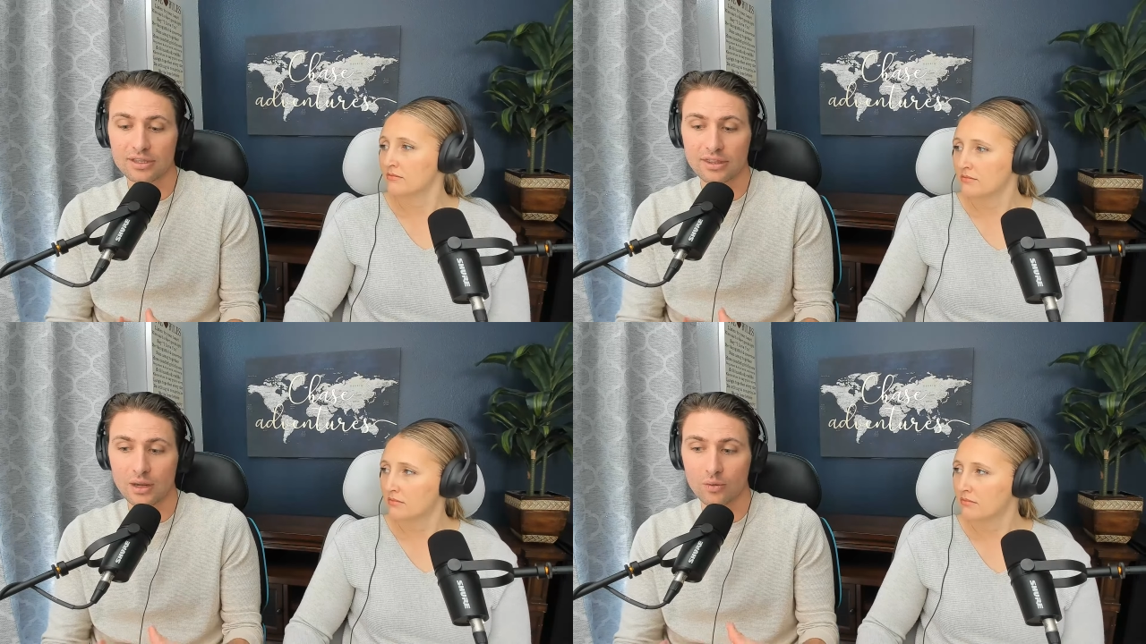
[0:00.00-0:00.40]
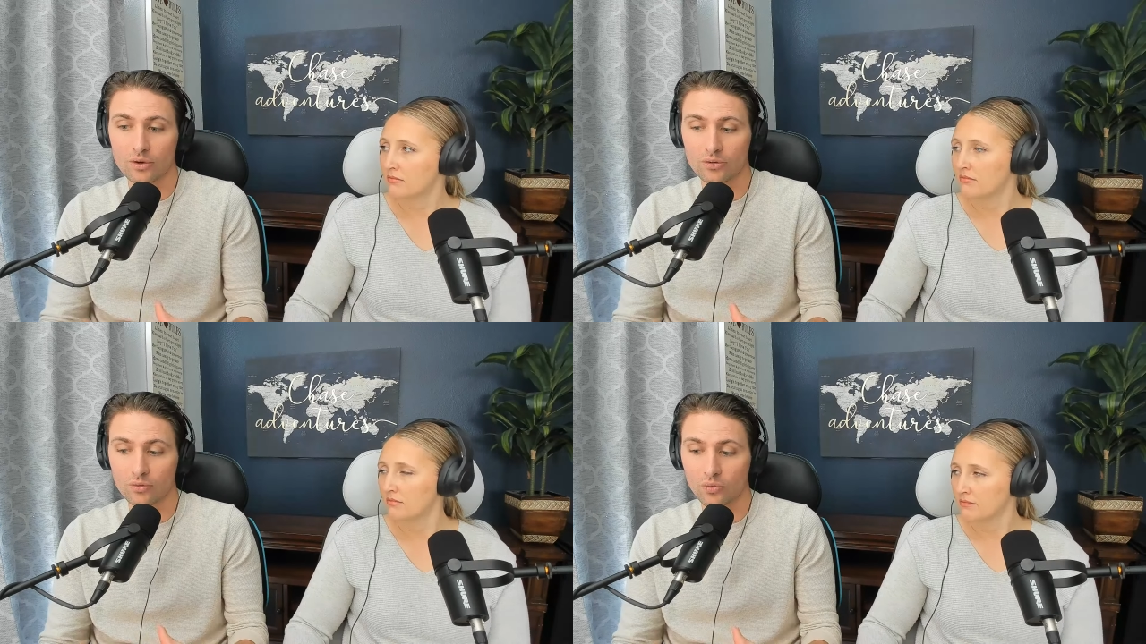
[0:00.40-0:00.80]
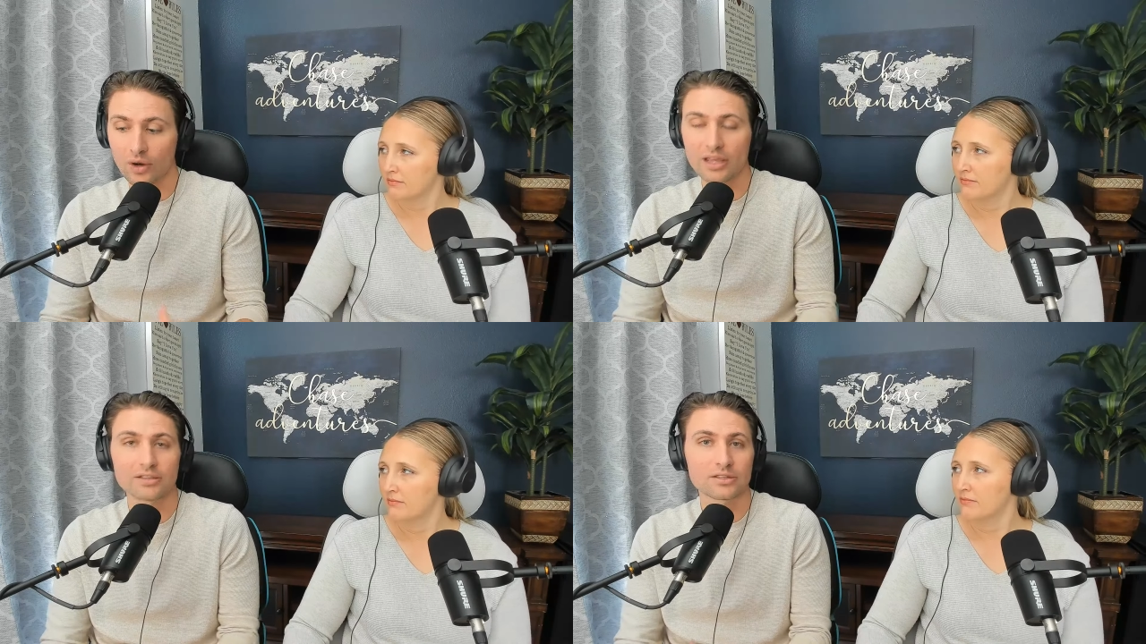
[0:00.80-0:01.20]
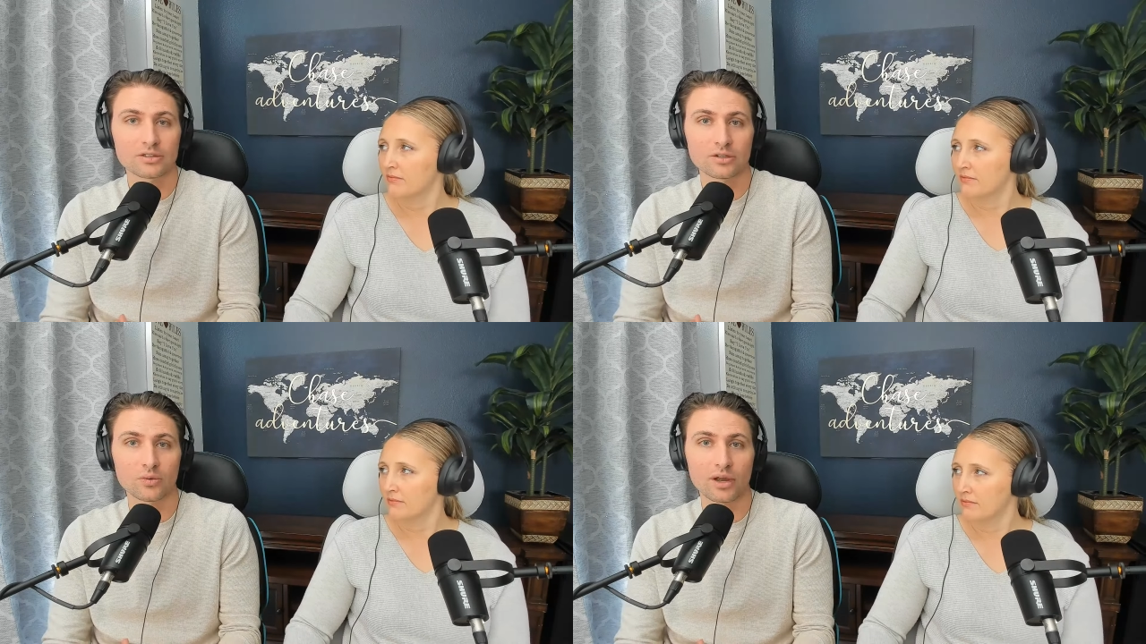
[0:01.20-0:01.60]
Speaker 1: they were raised a
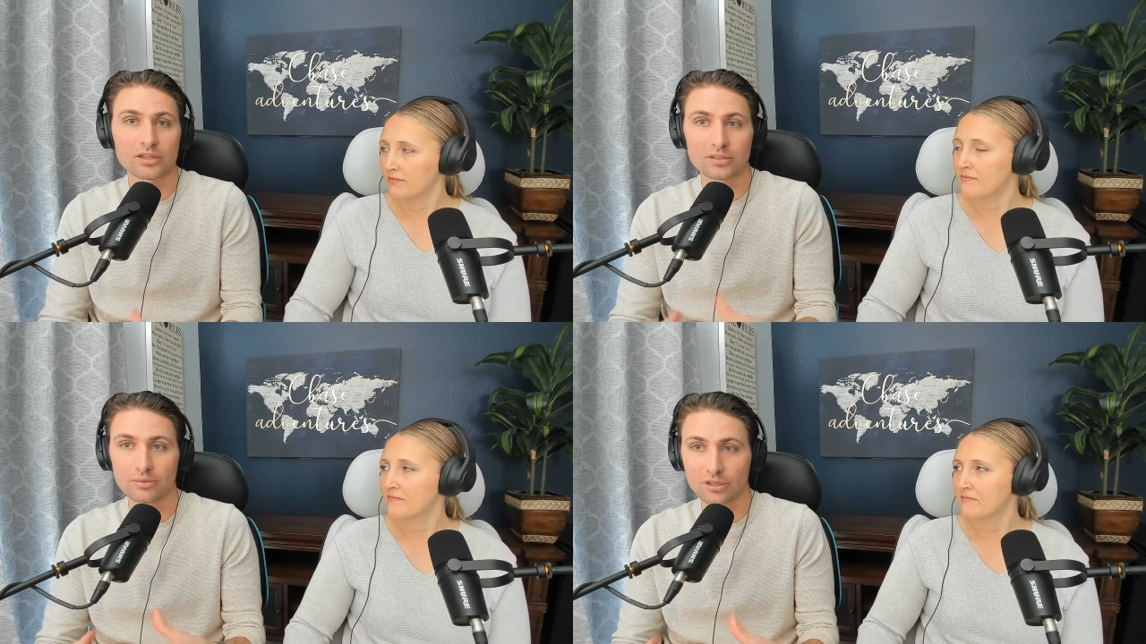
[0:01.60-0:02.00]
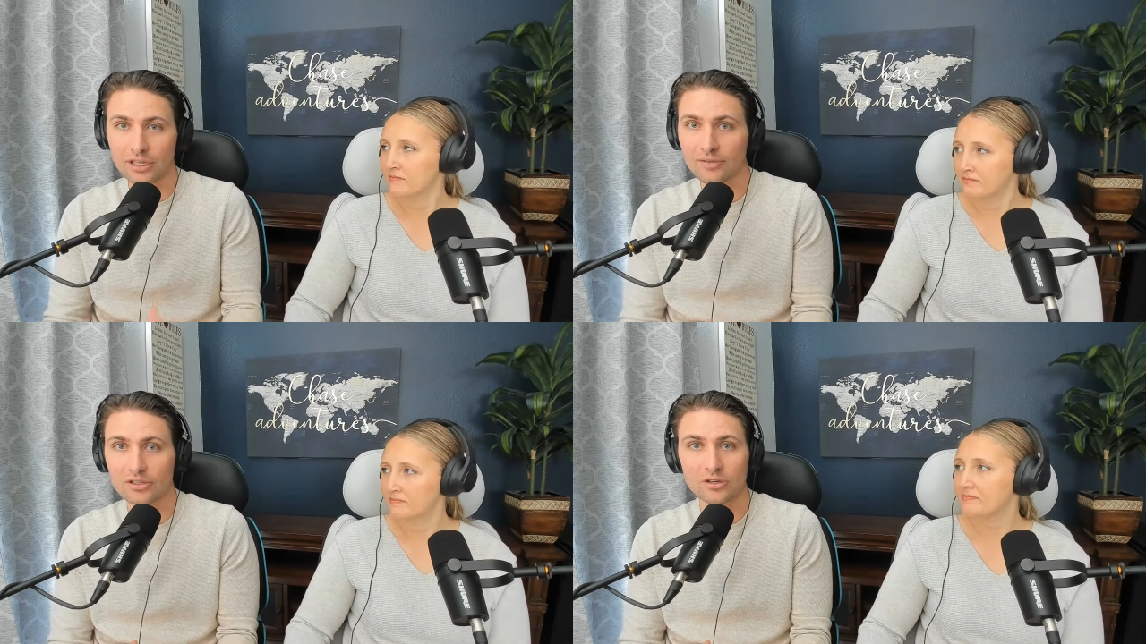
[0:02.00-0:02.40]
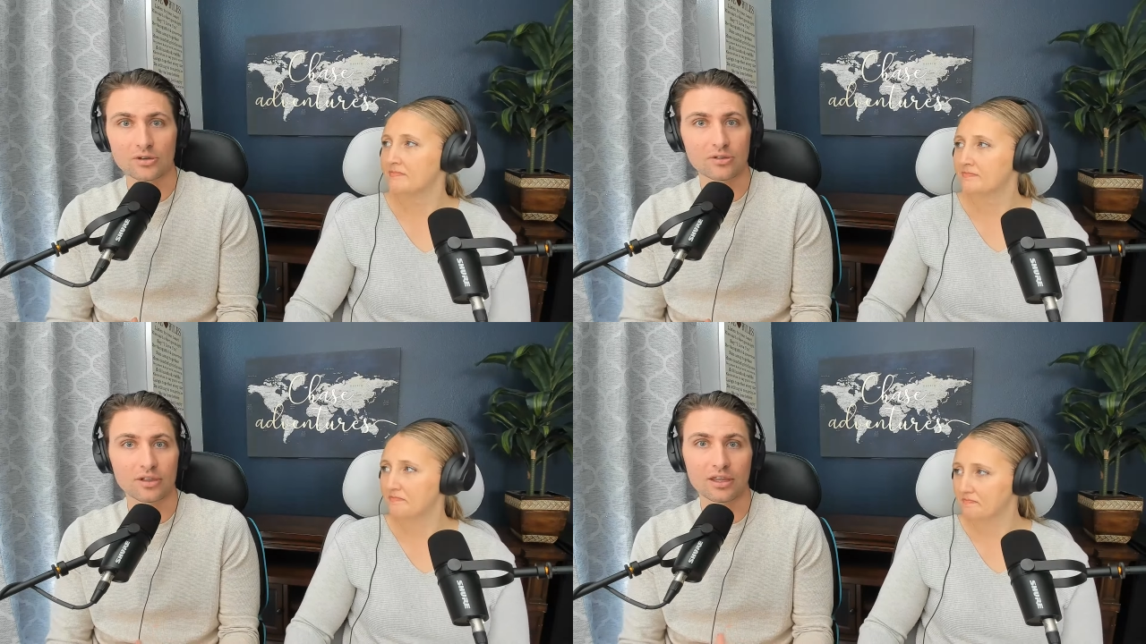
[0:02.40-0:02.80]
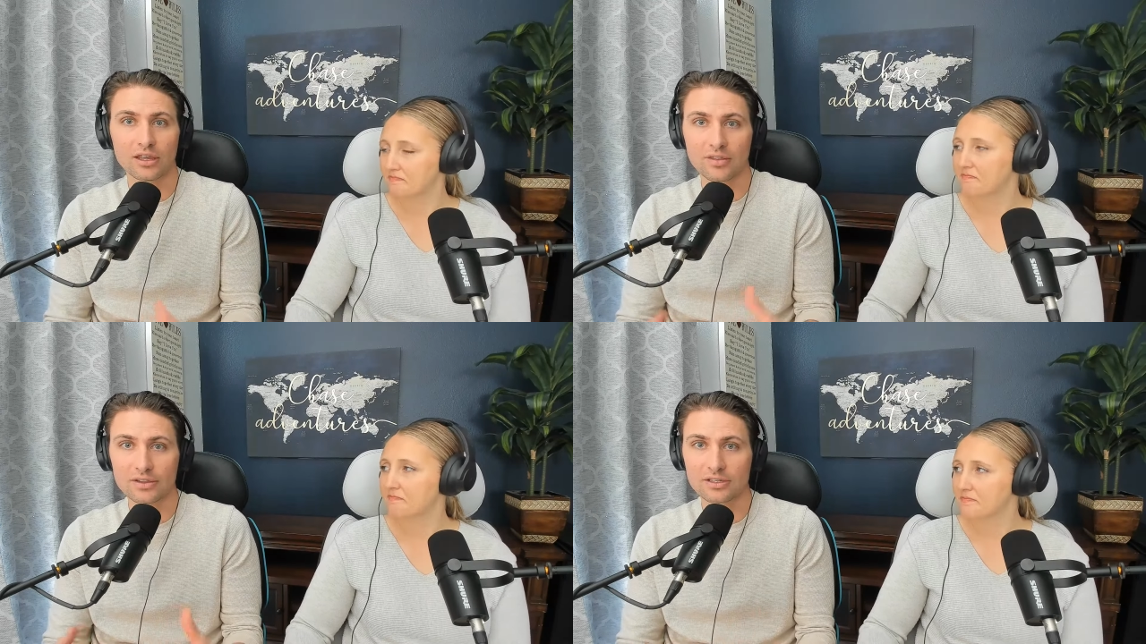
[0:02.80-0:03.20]
certain way to believe a certain thing,
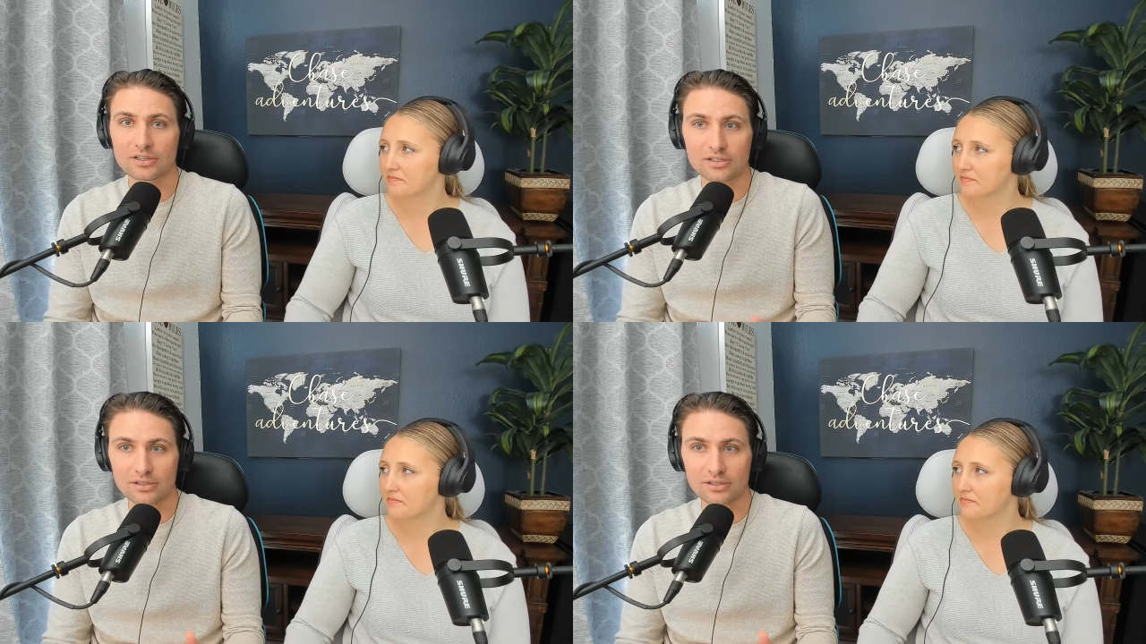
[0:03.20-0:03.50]
and this is